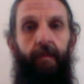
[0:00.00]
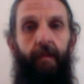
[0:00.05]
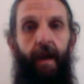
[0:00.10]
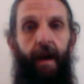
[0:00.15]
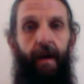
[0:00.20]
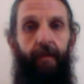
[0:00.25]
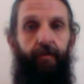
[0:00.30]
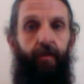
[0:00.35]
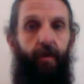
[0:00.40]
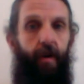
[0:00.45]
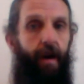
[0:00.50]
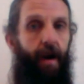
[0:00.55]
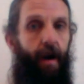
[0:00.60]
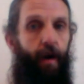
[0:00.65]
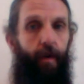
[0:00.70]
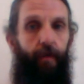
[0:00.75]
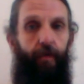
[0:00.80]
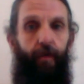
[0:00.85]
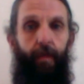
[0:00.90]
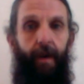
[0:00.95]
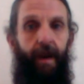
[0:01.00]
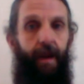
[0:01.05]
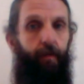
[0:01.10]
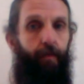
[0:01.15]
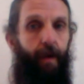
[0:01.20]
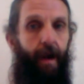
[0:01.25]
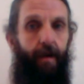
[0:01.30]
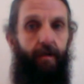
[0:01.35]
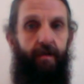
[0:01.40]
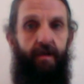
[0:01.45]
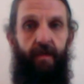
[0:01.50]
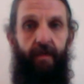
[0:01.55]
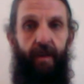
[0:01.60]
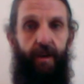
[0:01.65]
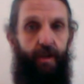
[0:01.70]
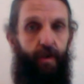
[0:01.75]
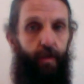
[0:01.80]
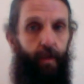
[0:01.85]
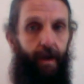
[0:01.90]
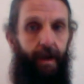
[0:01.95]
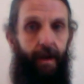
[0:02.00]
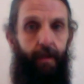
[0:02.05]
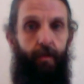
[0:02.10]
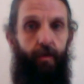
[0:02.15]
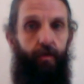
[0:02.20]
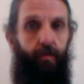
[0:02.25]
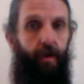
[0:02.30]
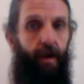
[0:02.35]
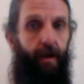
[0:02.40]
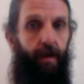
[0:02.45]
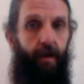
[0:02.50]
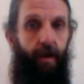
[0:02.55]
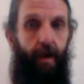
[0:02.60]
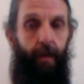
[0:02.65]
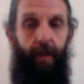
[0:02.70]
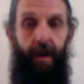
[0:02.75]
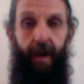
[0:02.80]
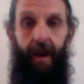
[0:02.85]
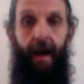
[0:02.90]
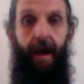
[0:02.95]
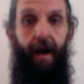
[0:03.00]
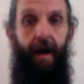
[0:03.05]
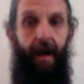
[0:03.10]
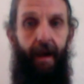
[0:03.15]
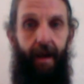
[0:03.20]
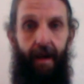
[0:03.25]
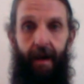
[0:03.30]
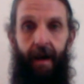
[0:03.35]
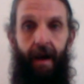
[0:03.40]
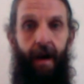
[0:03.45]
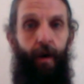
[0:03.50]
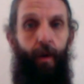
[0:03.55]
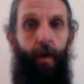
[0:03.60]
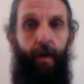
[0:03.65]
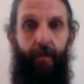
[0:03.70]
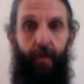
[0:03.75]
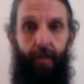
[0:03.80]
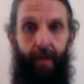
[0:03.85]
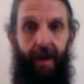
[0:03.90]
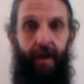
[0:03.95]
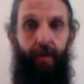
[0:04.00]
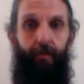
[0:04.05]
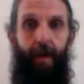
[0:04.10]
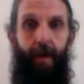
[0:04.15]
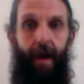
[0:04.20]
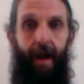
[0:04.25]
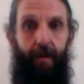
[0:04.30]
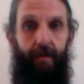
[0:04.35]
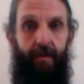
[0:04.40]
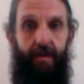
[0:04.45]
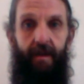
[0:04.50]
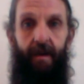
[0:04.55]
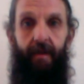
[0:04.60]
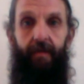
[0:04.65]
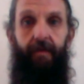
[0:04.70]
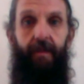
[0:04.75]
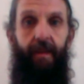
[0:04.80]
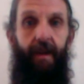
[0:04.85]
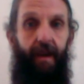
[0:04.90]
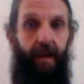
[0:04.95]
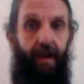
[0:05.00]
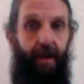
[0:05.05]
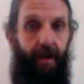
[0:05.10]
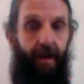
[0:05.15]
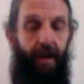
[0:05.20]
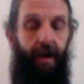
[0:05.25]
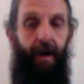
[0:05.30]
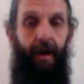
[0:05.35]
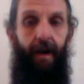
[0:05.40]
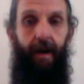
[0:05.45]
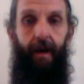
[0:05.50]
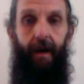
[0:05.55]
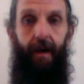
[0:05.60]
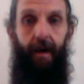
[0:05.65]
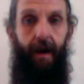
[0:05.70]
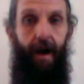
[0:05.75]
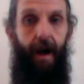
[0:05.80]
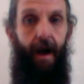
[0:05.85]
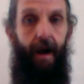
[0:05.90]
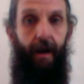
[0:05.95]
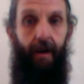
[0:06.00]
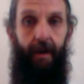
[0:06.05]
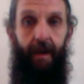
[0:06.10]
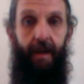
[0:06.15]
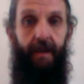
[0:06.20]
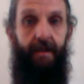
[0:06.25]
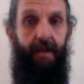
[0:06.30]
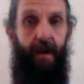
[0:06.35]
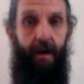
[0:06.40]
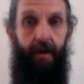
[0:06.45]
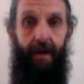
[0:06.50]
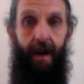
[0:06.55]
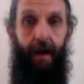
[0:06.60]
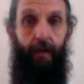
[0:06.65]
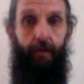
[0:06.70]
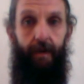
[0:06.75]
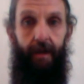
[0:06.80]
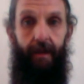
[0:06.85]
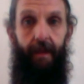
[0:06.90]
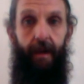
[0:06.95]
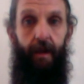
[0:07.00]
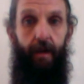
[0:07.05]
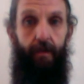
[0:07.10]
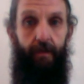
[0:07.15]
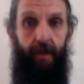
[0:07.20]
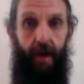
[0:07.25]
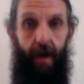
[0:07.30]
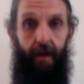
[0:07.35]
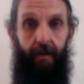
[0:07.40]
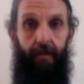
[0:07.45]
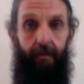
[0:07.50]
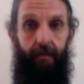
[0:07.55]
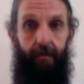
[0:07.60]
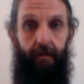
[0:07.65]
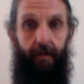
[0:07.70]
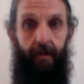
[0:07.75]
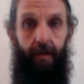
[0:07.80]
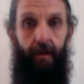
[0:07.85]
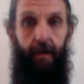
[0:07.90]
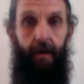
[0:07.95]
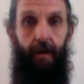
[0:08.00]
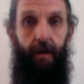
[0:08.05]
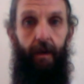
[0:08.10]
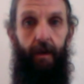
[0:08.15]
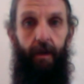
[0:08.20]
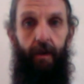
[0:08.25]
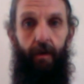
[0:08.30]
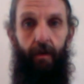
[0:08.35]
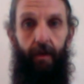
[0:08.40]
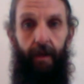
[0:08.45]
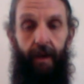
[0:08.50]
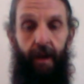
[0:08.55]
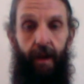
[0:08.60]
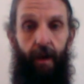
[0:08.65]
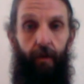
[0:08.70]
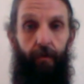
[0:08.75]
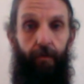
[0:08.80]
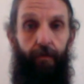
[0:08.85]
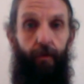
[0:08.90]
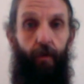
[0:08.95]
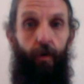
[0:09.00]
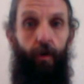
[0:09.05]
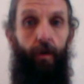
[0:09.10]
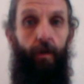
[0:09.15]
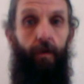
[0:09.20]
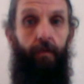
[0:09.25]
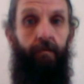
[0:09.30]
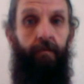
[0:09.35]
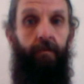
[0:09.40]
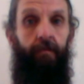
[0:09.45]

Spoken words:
after however many rounds of Ashvini Mudra, however many rounds of the Agni Sardauti that you've done, you'll inhale full.